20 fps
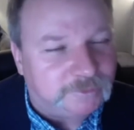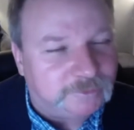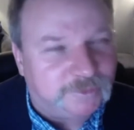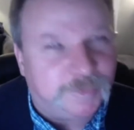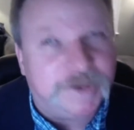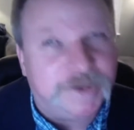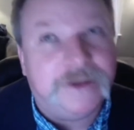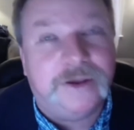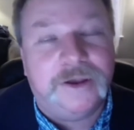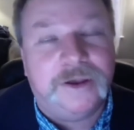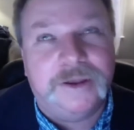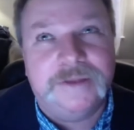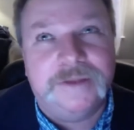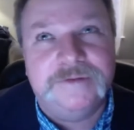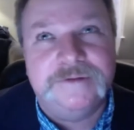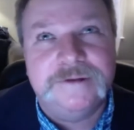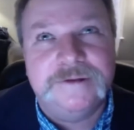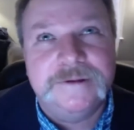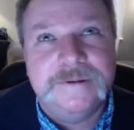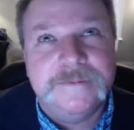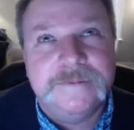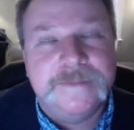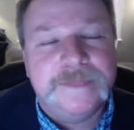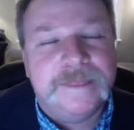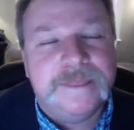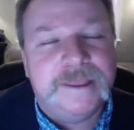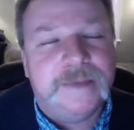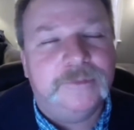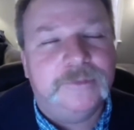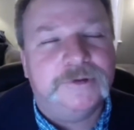because
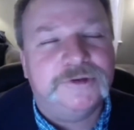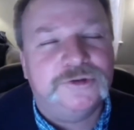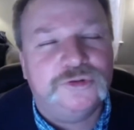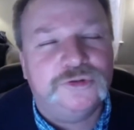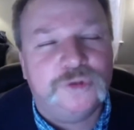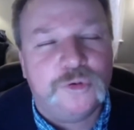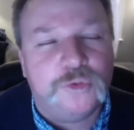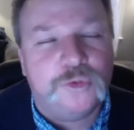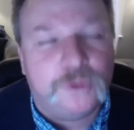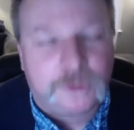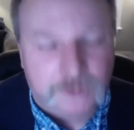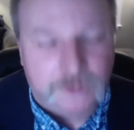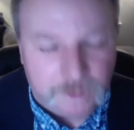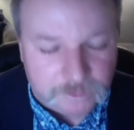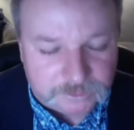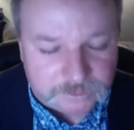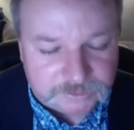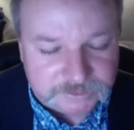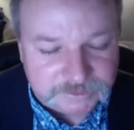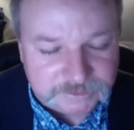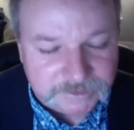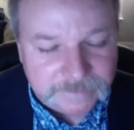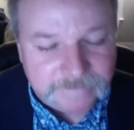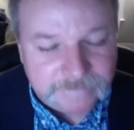they were so close.